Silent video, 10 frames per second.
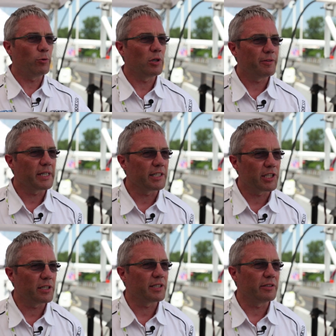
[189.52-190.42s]
one off against
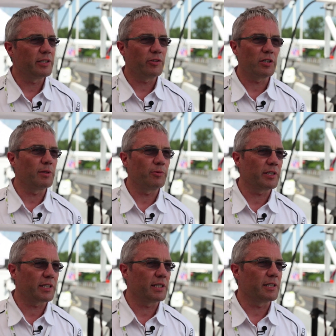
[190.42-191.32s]
the other and you come up with
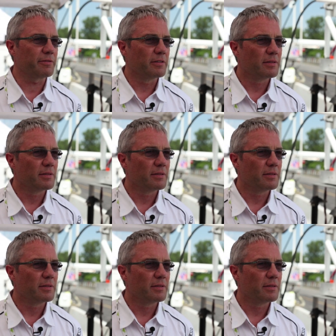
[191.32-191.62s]
a curve,